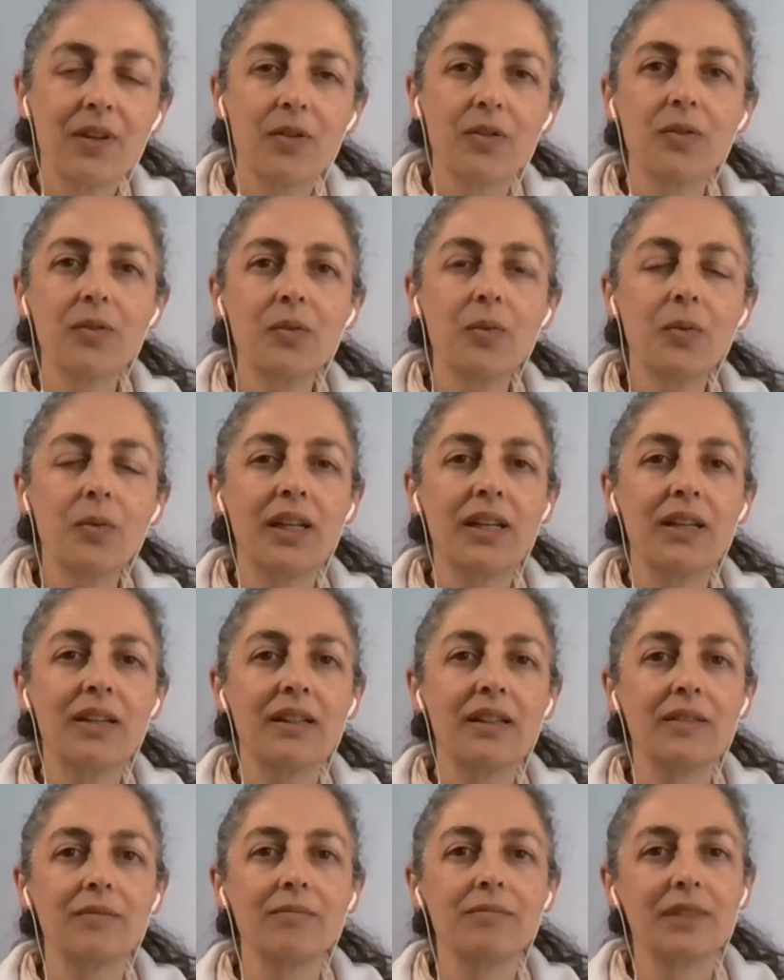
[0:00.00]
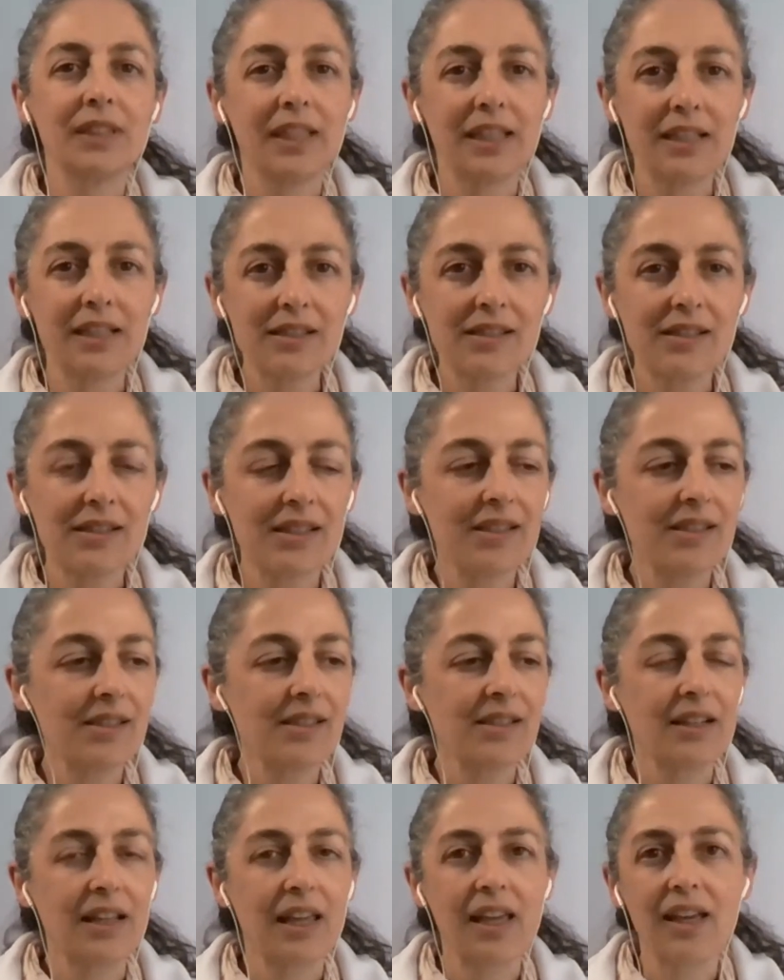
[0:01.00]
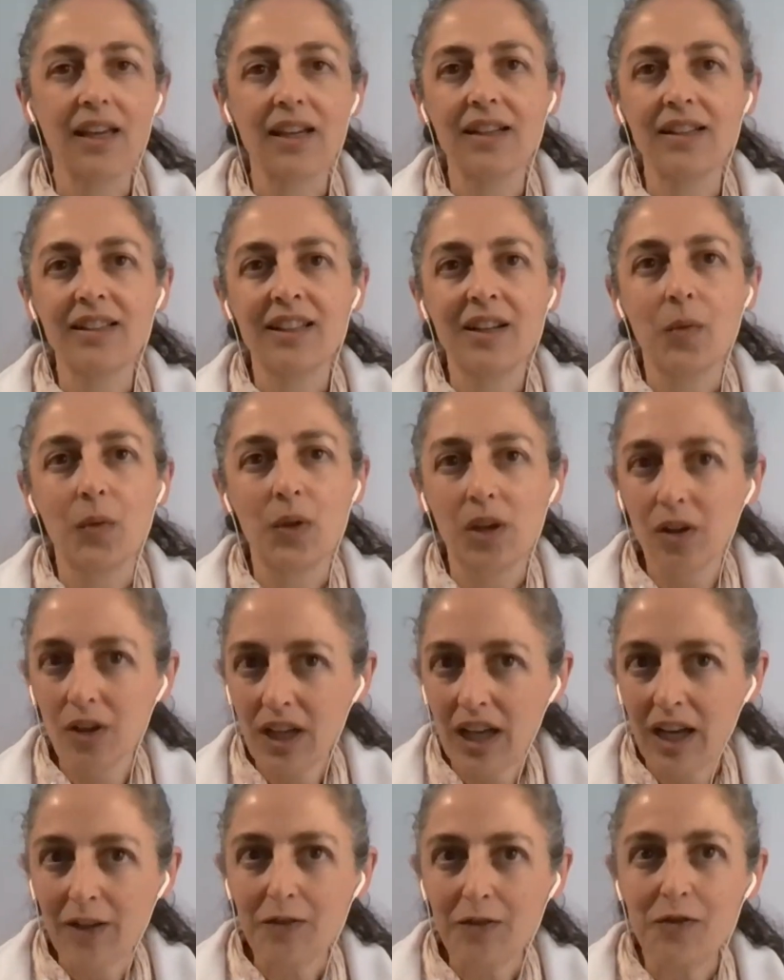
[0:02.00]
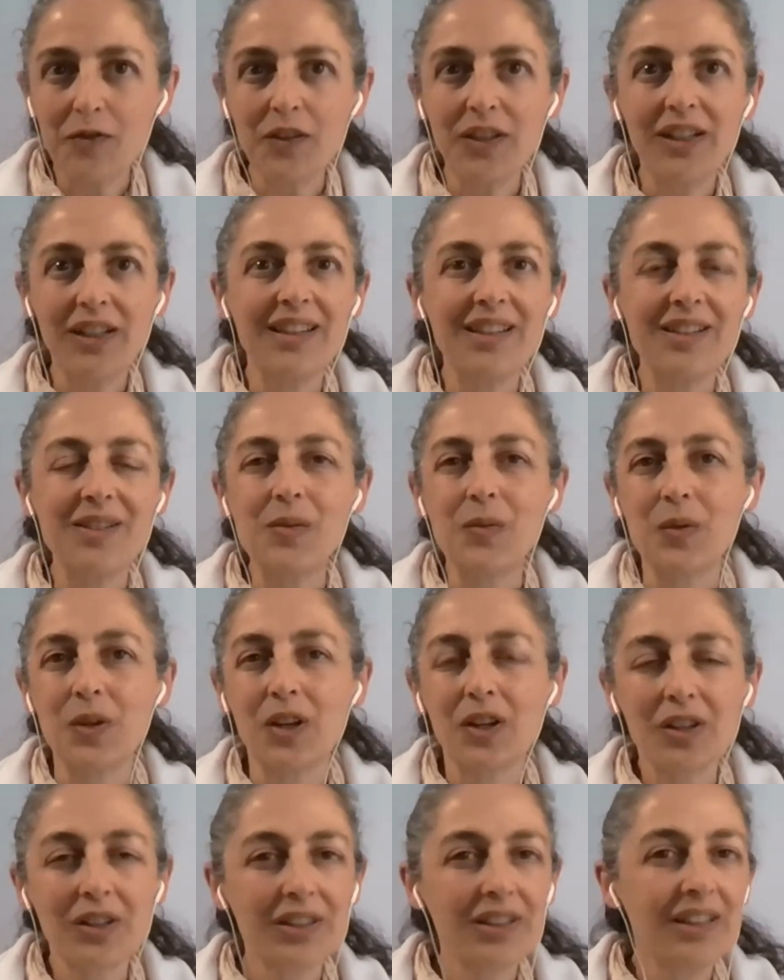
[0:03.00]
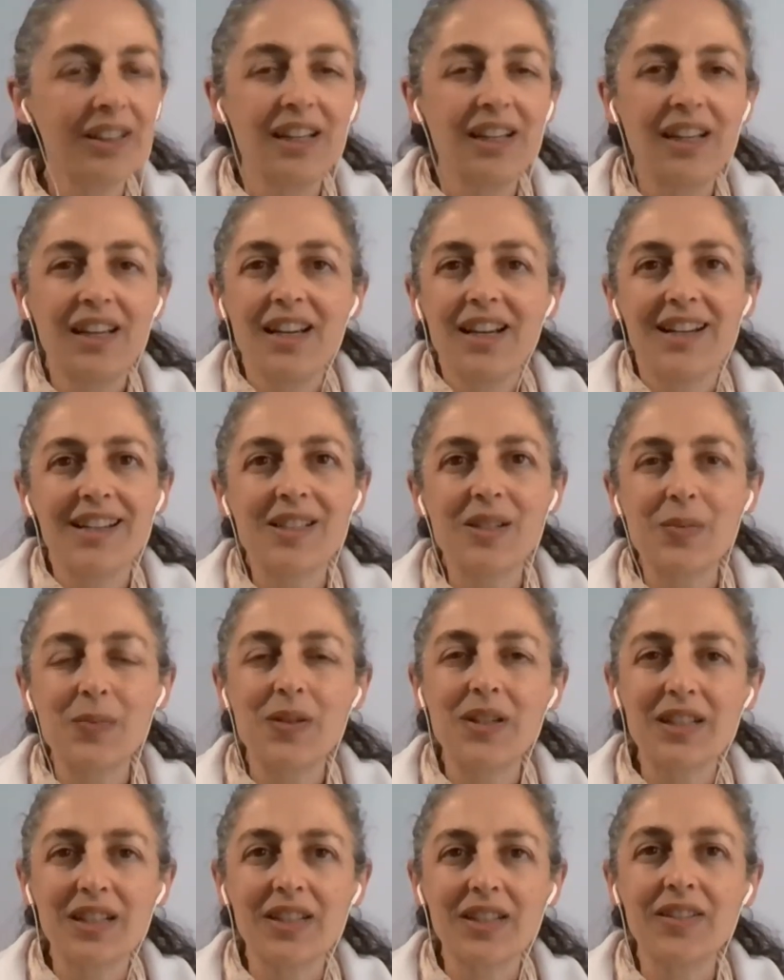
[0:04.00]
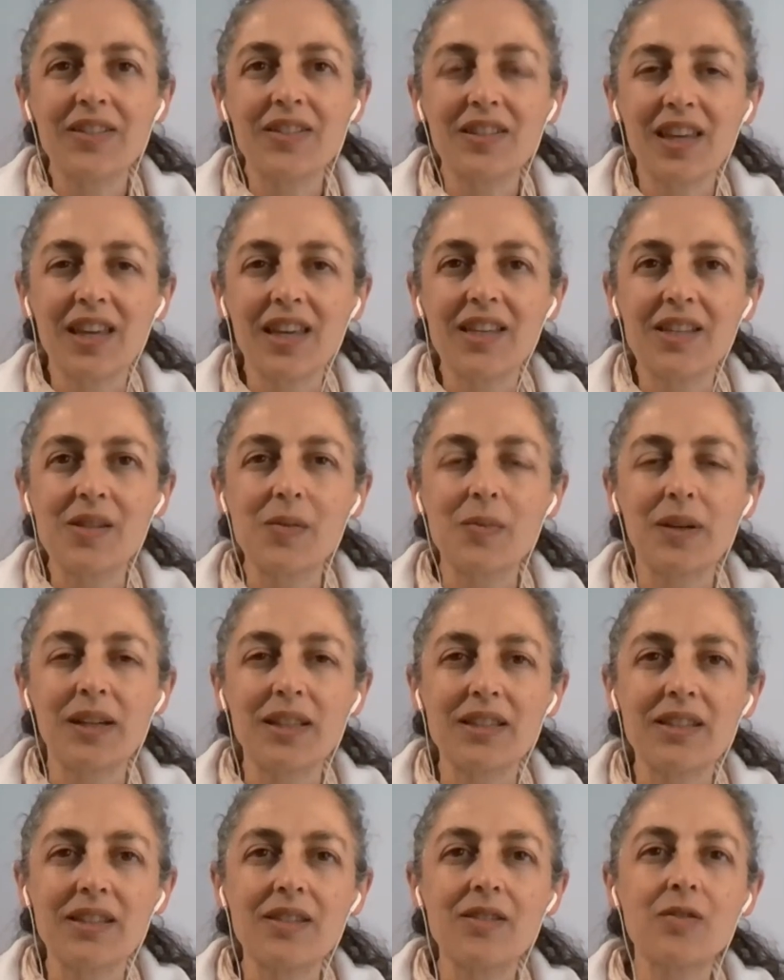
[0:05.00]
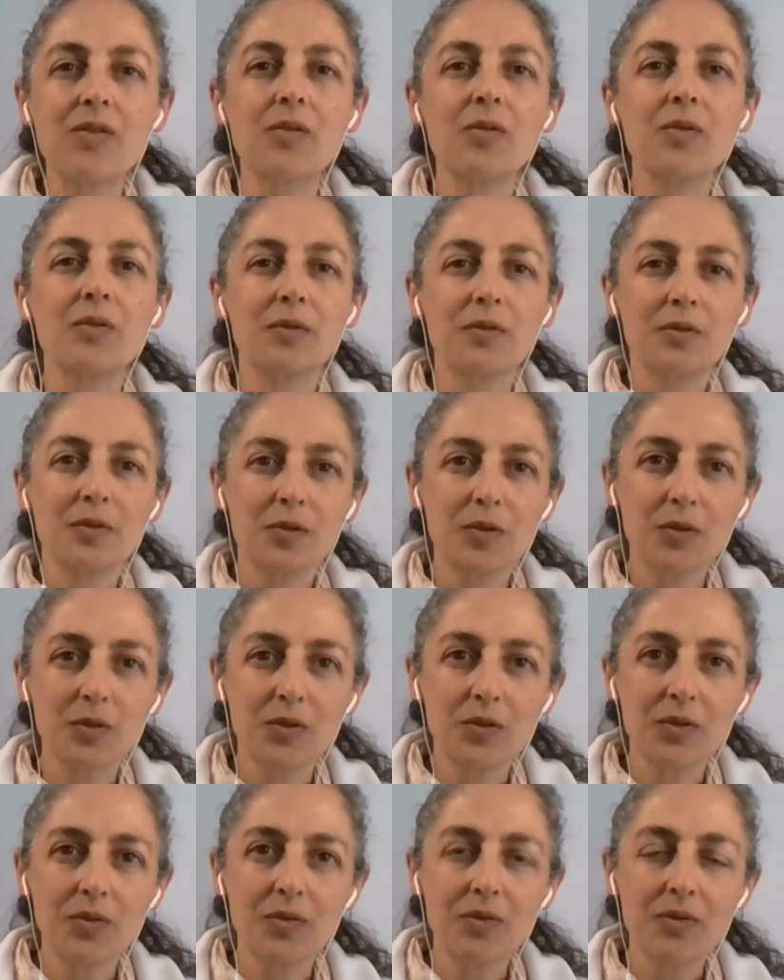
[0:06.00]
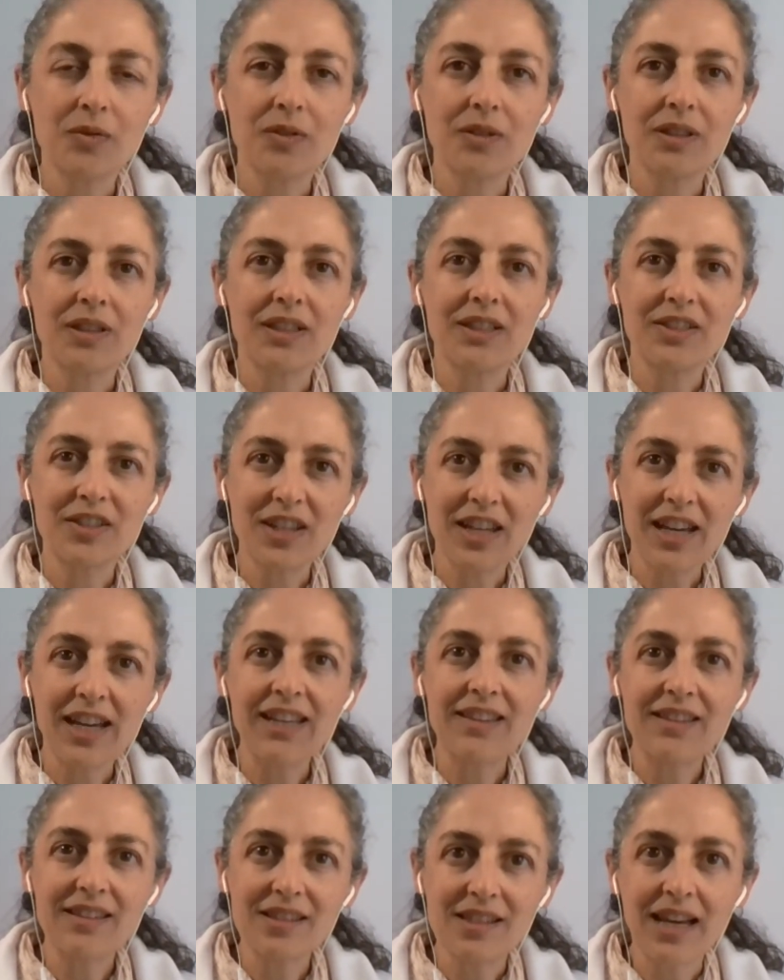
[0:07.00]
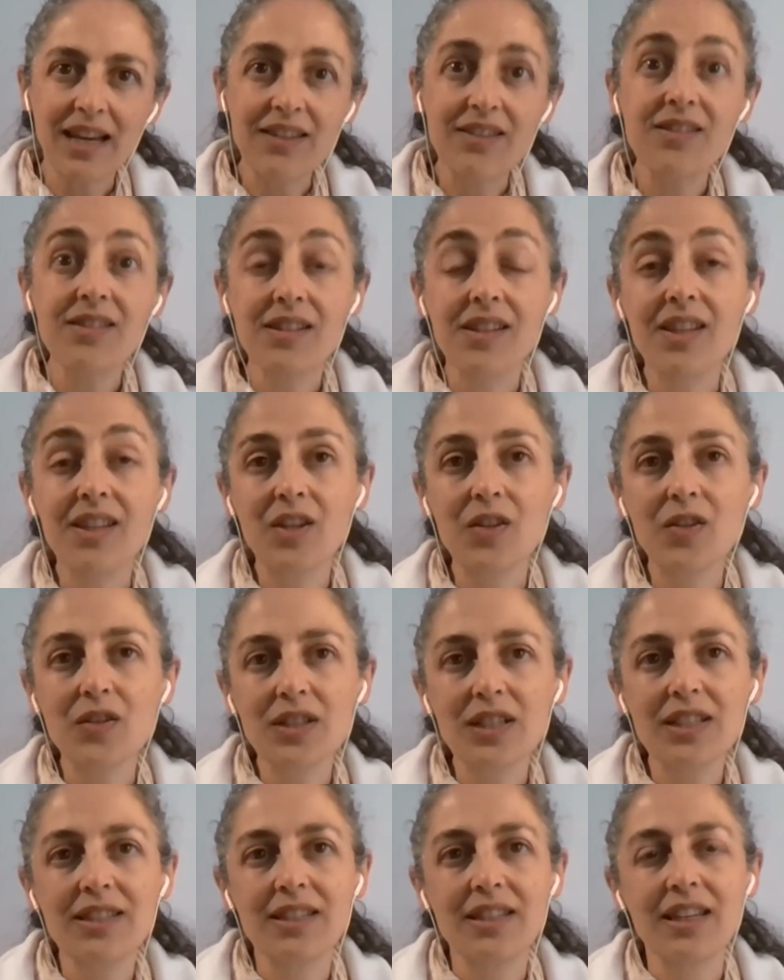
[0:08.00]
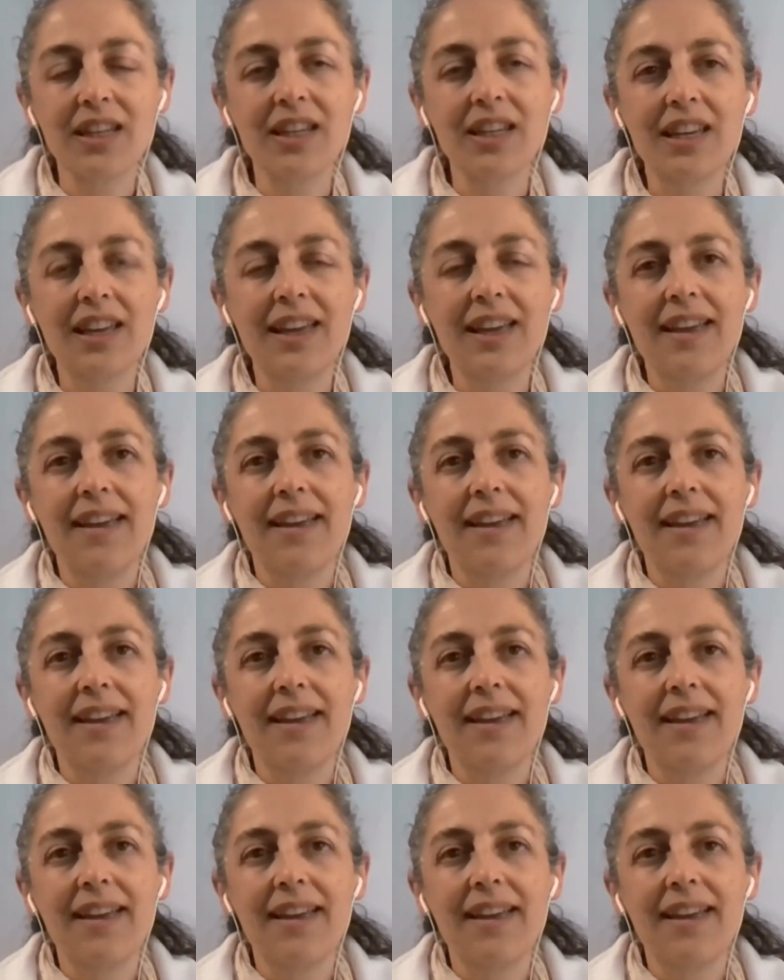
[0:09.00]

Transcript: You know, when yes, it's like we all have feelings, we all experience things, but to create such security